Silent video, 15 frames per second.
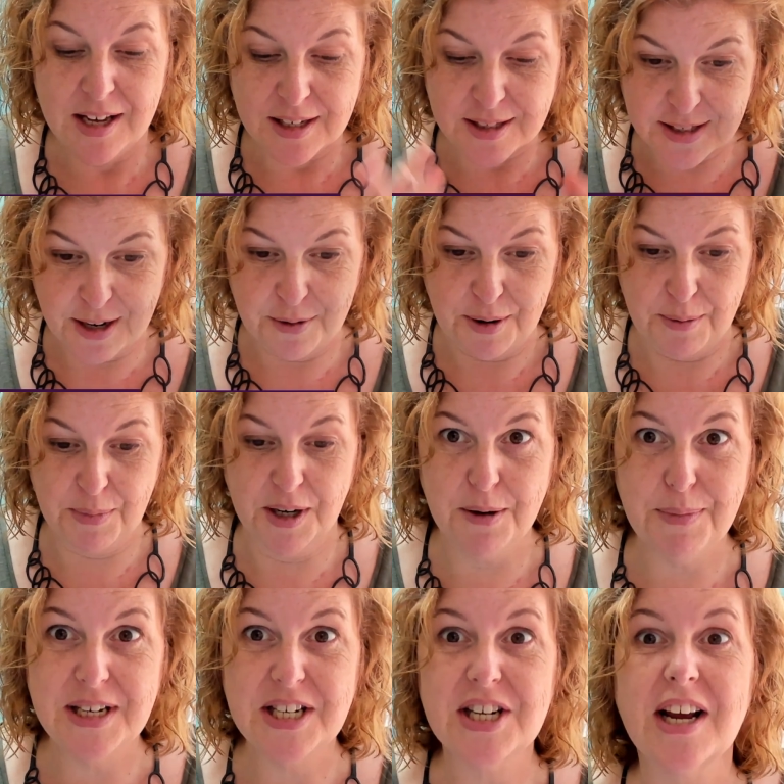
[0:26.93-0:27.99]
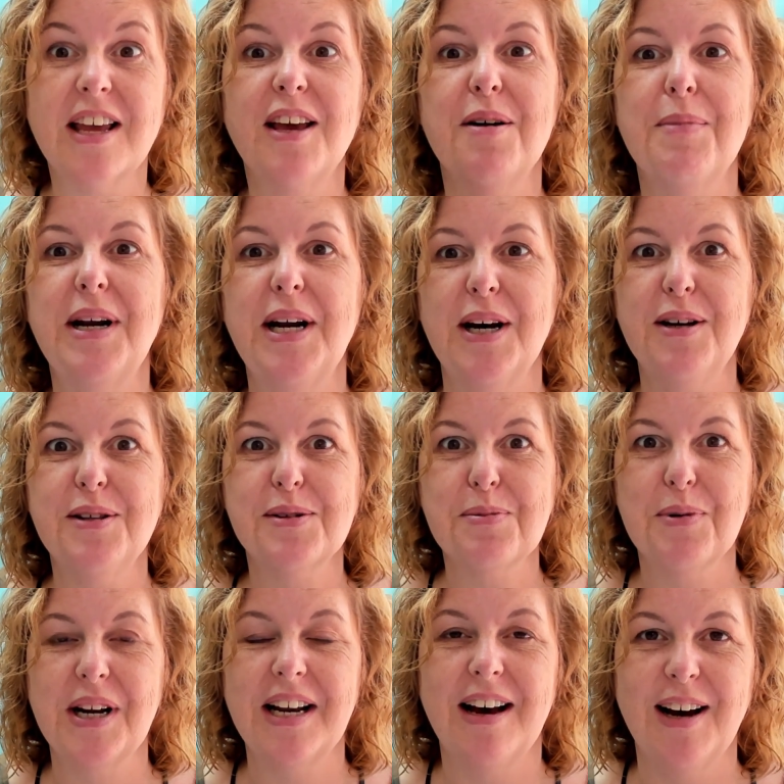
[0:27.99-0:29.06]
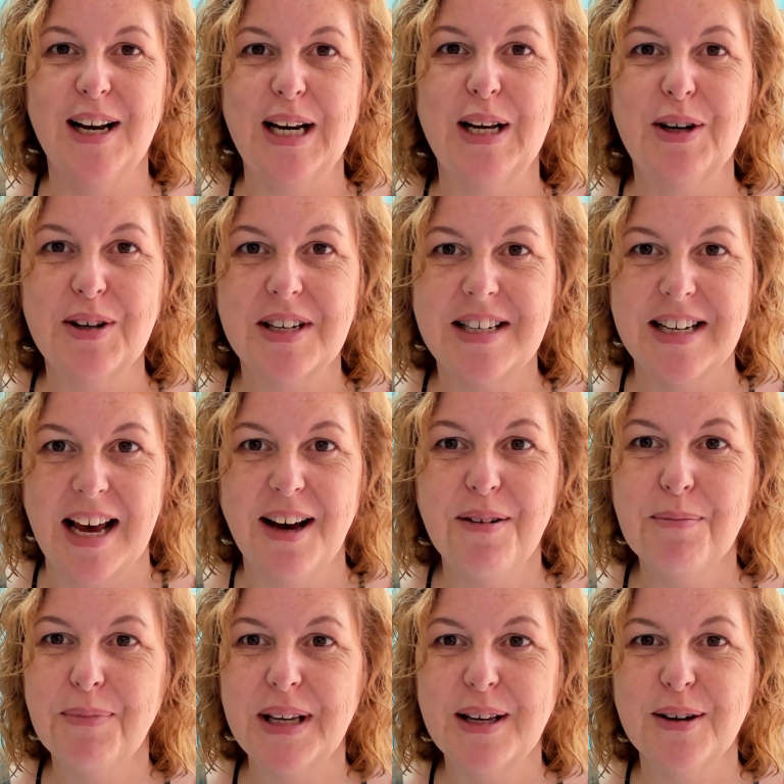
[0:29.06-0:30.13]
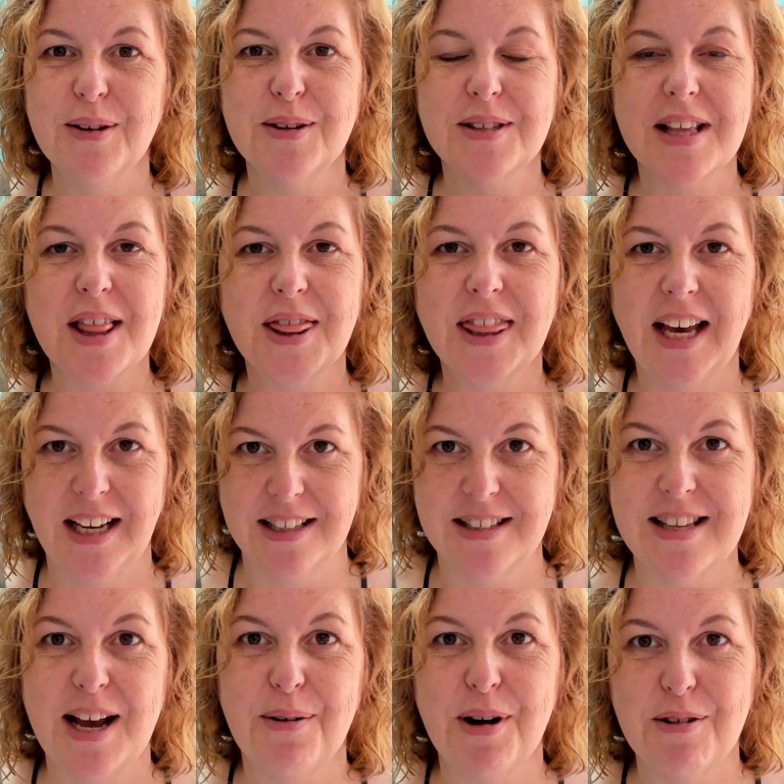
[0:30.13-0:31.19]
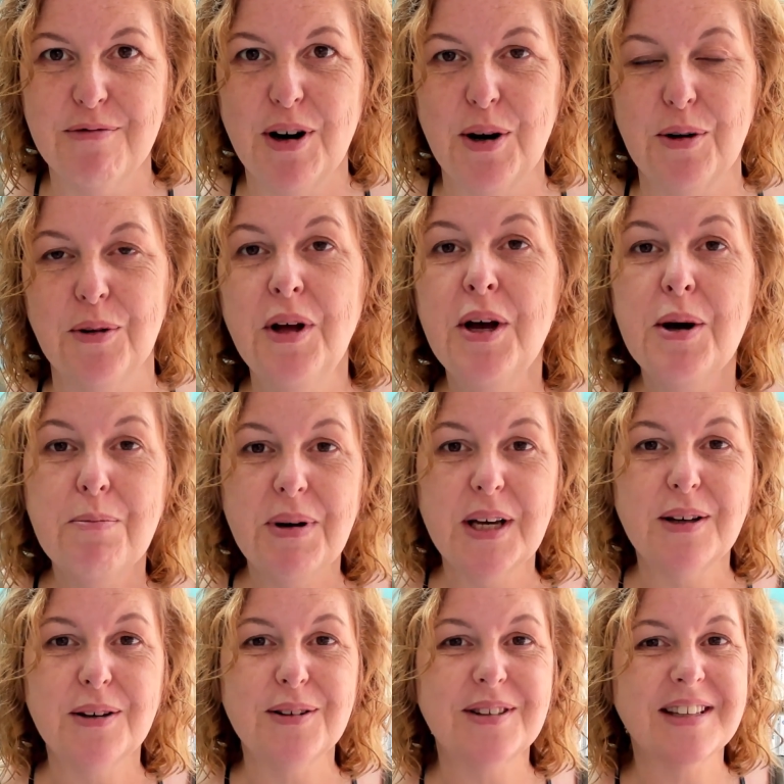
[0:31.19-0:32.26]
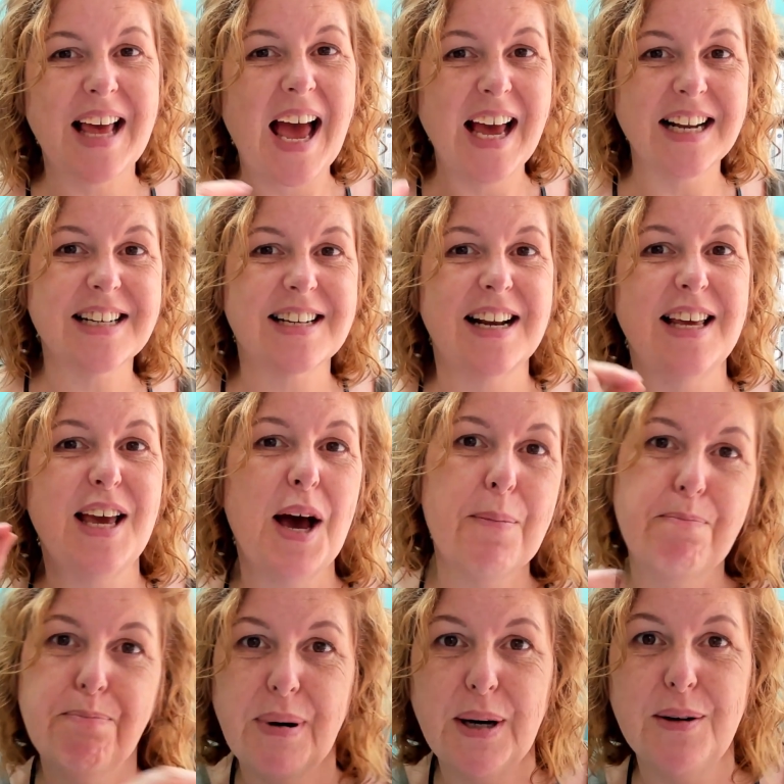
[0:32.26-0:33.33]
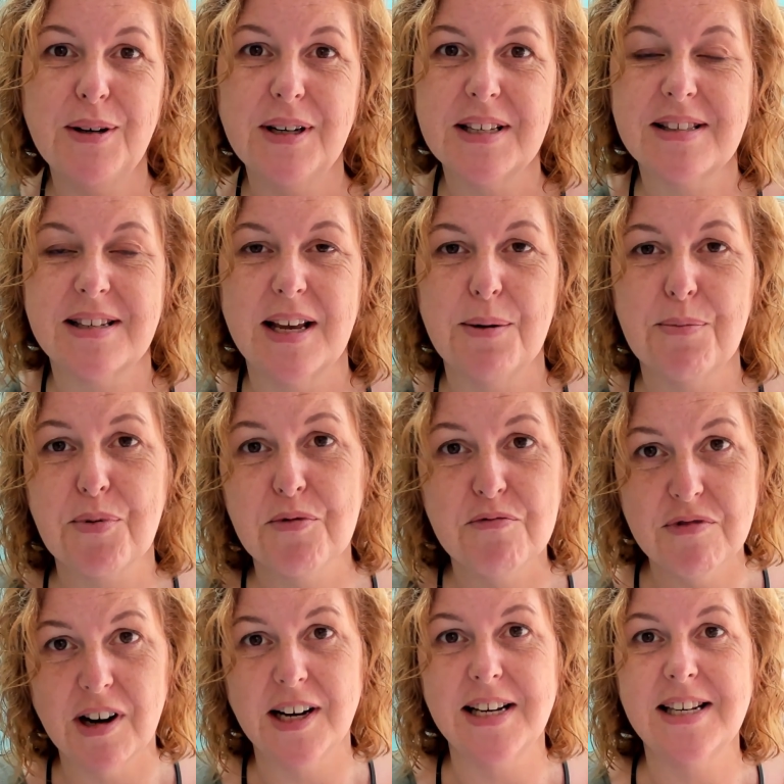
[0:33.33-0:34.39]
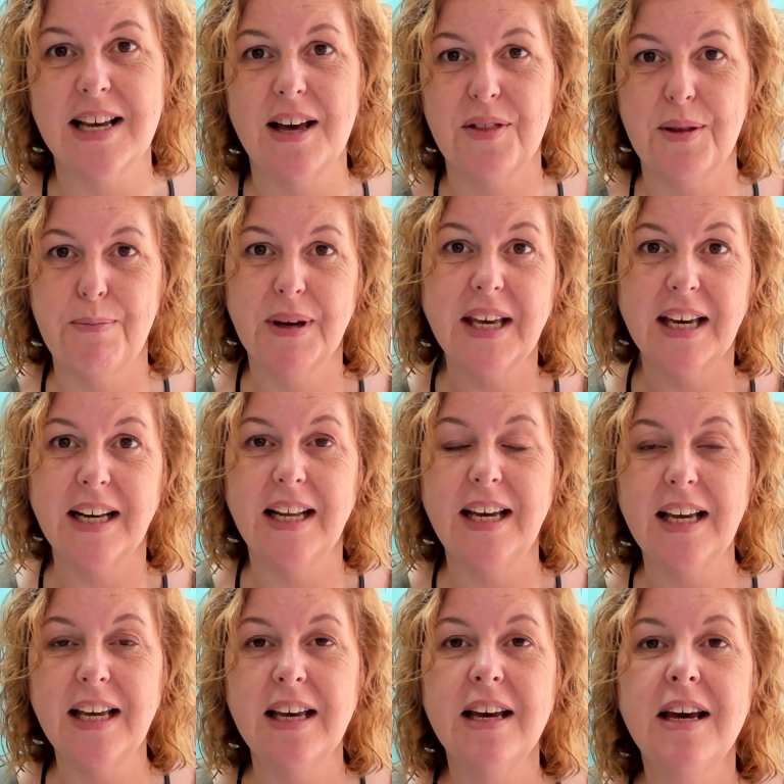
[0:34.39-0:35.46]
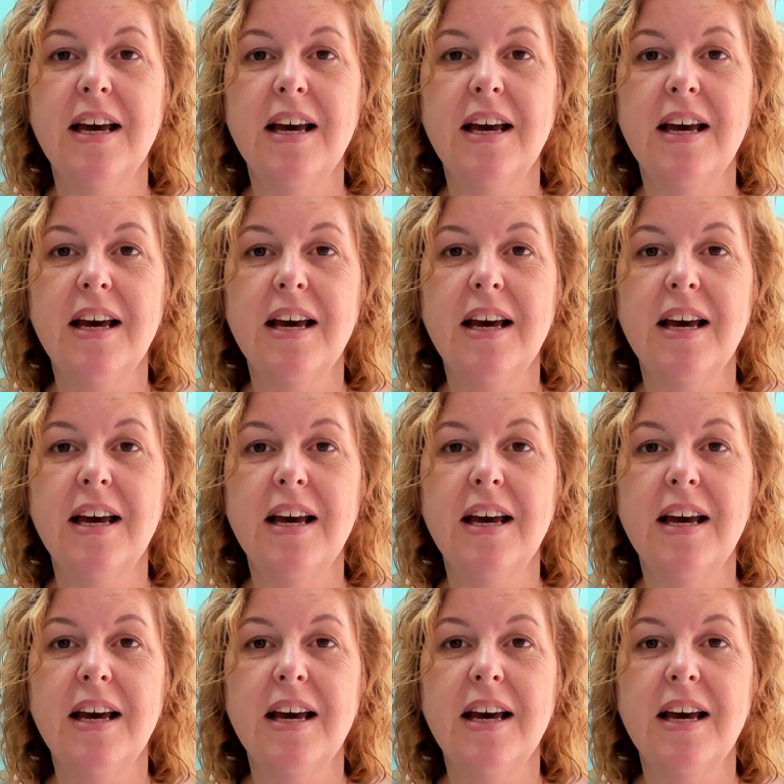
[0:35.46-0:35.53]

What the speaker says: So I'm going to be checking on my notes when I look down, because that's how I roll. Because actually, a bonus tip right at the beginning